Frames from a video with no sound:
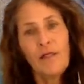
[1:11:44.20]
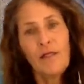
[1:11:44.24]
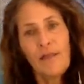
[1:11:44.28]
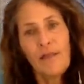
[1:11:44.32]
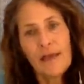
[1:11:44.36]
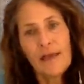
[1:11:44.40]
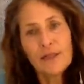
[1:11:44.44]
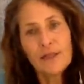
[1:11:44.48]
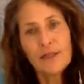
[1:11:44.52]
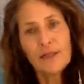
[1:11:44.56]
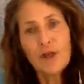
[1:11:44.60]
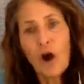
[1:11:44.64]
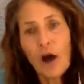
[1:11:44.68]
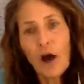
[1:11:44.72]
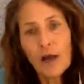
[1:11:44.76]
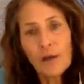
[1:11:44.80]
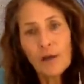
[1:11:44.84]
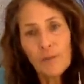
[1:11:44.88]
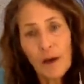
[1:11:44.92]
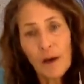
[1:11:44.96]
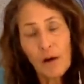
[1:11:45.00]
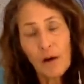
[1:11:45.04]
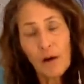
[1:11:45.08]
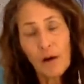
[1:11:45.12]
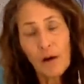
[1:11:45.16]
they talk
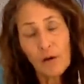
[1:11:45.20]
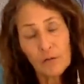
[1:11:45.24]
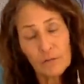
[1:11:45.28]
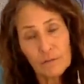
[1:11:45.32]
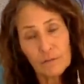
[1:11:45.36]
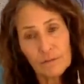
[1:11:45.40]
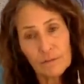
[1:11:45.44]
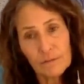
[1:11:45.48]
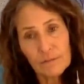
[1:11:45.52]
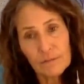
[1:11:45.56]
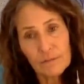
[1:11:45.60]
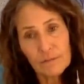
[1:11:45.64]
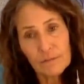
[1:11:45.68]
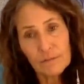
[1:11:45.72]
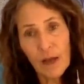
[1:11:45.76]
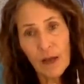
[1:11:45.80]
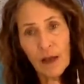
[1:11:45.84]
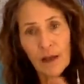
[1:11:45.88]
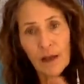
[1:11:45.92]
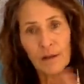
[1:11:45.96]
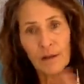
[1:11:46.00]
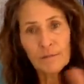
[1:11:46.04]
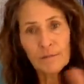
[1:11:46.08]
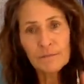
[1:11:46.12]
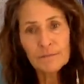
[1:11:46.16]
about
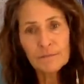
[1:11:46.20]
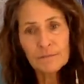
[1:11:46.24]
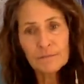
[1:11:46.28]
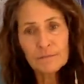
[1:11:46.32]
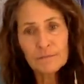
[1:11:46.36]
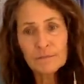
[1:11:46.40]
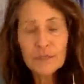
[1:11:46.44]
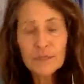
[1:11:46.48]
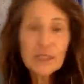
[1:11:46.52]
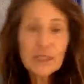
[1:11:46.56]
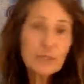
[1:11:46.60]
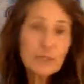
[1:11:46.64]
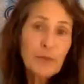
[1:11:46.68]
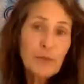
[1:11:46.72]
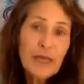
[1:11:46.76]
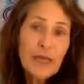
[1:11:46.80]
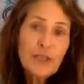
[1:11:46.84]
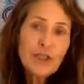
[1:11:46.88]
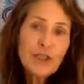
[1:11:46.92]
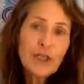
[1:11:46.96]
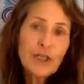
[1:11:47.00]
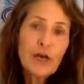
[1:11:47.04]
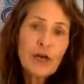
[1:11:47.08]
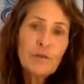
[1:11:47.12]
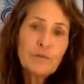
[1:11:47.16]

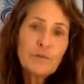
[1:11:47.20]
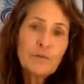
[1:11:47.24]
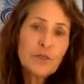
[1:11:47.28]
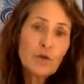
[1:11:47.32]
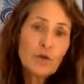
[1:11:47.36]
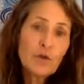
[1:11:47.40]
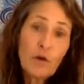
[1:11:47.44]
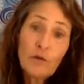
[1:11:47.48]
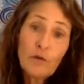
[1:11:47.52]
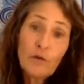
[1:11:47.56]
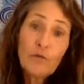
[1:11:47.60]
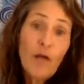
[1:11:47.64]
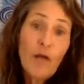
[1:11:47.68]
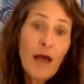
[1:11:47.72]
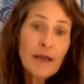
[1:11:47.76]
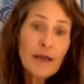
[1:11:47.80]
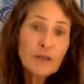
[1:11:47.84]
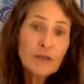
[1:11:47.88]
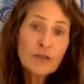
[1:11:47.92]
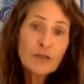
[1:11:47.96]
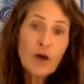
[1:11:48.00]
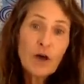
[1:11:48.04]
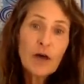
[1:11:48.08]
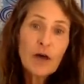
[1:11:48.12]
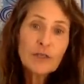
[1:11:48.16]
spaceships or
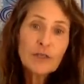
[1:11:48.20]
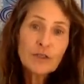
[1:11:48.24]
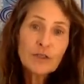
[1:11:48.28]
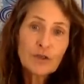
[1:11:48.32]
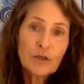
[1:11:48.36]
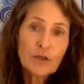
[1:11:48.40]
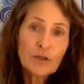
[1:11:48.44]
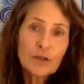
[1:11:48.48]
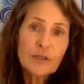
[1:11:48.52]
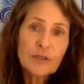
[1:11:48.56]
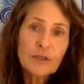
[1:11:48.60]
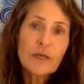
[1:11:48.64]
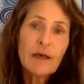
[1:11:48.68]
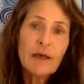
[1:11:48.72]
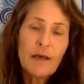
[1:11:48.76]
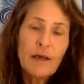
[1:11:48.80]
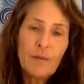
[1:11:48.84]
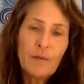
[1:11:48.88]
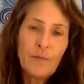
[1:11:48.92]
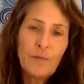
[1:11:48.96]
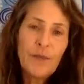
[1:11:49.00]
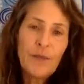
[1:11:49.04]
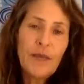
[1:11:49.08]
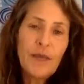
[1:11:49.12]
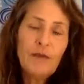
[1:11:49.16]
flying saucers
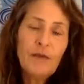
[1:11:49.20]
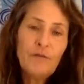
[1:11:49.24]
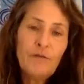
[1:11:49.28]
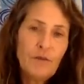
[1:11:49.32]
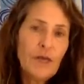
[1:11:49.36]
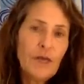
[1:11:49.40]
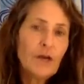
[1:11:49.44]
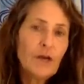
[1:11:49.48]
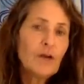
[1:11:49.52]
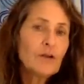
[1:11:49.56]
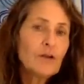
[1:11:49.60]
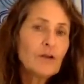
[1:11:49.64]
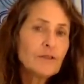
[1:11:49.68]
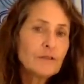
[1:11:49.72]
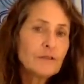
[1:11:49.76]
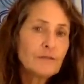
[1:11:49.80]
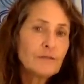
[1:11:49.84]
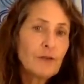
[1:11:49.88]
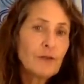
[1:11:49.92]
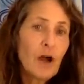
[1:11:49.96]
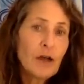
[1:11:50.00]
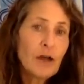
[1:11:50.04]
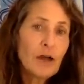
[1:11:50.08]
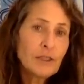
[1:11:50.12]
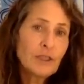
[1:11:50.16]
being vehicles
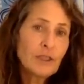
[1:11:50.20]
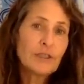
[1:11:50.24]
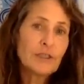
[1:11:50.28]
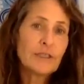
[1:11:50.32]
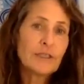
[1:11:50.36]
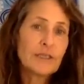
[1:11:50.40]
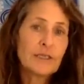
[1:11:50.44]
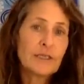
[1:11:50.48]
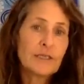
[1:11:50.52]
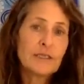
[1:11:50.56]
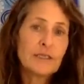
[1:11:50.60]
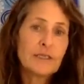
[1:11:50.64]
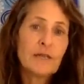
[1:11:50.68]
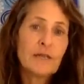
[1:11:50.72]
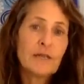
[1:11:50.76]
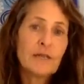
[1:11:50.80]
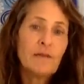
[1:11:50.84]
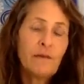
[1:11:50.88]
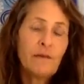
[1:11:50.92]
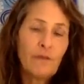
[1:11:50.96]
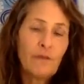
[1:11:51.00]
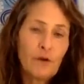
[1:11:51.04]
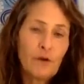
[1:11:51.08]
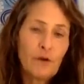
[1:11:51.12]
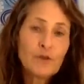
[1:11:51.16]
of consciousness,
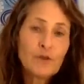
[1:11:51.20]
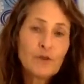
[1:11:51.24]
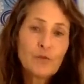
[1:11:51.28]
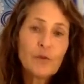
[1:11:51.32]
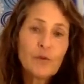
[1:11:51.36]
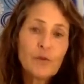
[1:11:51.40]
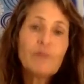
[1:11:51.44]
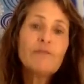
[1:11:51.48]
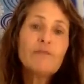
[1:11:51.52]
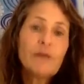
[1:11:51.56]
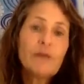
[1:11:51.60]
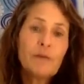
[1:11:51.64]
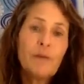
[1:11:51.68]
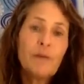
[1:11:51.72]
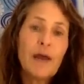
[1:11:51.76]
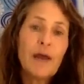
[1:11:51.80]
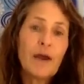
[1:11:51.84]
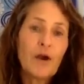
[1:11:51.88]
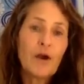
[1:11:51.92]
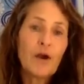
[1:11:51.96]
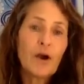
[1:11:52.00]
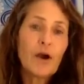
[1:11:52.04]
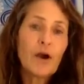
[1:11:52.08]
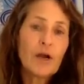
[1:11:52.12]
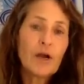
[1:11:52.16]
and that they're driven
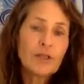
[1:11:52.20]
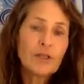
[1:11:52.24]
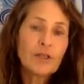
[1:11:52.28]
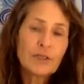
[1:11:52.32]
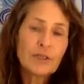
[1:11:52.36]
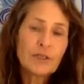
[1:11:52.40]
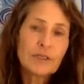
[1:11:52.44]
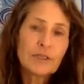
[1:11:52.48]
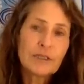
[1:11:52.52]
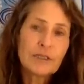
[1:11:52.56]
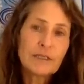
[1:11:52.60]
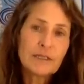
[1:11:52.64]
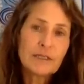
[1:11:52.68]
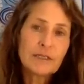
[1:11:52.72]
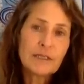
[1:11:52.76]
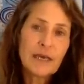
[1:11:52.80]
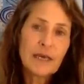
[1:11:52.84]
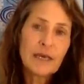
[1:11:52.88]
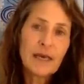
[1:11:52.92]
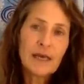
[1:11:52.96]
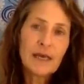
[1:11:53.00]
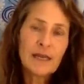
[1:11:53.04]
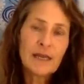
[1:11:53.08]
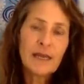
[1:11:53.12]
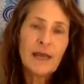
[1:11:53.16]
by our consciousness.
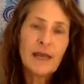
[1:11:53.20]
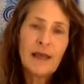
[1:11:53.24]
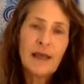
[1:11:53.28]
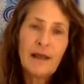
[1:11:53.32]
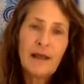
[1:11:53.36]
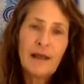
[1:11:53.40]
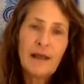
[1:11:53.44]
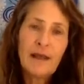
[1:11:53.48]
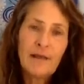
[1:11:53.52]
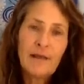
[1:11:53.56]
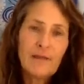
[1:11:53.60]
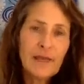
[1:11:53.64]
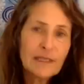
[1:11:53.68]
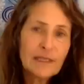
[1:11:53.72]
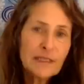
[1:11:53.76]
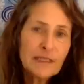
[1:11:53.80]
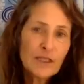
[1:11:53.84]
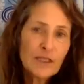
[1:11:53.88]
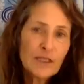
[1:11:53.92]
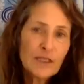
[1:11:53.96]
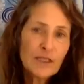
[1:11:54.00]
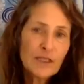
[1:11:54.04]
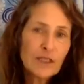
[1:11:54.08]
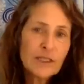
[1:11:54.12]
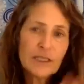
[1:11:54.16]
And that's
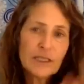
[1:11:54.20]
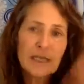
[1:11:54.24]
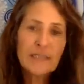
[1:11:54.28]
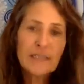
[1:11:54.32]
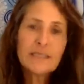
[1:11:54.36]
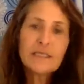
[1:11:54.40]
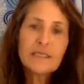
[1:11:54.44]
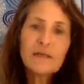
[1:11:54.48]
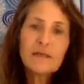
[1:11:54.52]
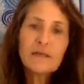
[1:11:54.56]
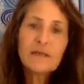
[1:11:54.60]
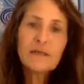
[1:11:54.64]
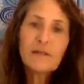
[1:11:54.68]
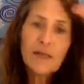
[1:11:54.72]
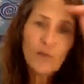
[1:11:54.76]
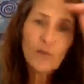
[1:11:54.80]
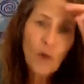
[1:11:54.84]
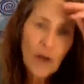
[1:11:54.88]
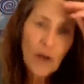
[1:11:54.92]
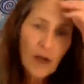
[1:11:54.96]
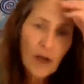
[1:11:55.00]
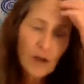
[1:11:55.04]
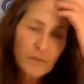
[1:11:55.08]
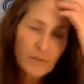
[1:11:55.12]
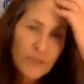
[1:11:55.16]
just instantly
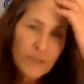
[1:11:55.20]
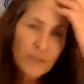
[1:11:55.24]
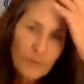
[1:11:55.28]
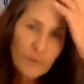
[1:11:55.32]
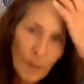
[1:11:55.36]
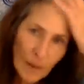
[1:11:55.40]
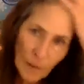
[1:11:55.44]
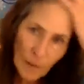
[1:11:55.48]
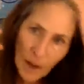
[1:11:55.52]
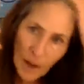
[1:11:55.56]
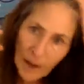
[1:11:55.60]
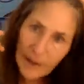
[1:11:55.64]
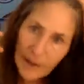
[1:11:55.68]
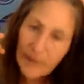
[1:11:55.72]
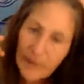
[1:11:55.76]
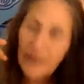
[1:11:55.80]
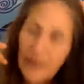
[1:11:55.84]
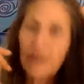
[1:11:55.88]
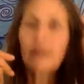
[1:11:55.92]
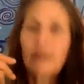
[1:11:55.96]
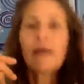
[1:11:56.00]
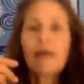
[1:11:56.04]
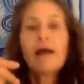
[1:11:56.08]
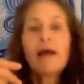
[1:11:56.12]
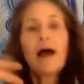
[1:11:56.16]
what comes to my mind.
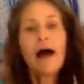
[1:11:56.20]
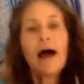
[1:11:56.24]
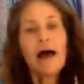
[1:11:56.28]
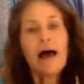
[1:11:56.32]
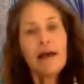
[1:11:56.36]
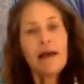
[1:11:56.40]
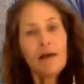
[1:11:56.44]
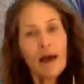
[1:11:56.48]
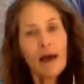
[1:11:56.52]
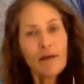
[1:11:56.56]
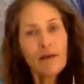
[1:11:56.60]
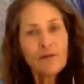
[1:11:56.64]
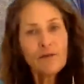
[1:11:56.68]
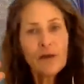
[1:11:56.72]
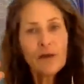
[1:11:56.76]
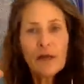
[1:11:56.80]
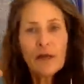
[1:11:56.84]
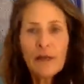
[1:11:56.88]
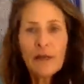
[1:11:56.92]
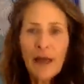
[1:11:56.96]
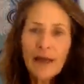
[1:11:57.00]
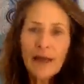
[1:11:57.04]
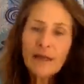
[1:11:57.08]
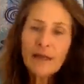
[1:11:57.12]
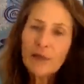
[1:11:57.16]
And
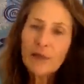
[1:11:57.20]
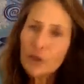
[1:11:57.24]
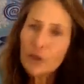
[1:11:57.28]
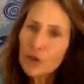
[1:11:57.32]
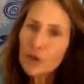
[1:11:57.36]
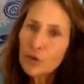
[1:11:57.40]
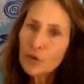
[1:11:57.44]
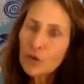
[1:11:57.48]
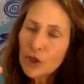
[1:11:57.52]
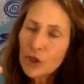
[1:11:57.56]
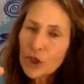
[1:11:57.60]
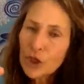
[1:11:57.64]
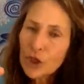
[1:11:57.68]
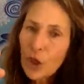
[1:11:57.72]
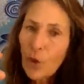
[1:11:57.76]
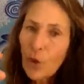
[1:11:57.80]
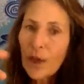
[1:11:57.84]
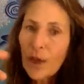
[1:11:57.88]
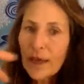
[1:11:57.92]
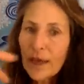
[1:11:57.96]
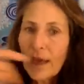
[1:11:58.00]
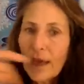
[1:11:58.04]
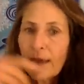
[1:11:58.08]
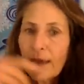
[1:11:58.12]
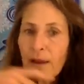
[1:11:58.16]
I need to do a
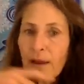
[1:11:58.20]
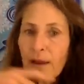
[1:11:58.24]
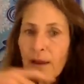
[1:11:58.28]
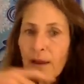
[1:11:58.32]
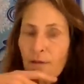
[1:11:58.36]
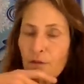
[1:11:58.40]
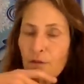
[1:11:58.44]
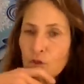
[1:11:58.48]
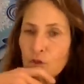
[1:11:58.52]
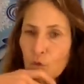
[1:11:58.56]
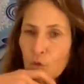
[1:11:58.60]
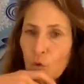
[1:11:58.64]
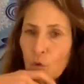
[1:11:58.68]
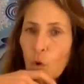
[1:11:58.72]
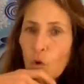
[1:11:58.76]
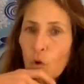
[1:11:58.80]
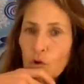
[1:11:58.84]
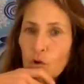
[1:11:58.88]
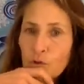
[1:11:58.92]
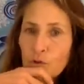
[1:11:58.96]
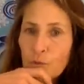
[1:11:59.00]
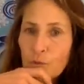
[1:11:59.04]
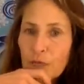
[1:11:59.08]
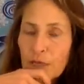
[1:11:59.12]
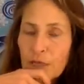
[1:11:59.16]
show again on the
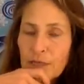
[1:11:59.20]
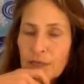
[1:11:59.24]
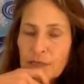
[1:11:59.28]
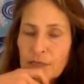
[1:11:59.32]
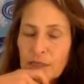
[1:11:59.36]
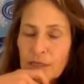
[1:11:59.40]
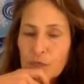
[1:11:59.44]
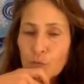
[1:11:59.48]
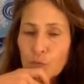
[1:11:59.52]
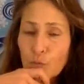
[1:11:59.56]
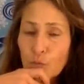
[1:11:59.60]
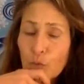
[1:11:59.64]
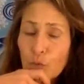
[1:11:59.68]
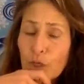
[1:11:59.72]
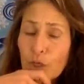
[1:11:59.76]
scrolls, because it's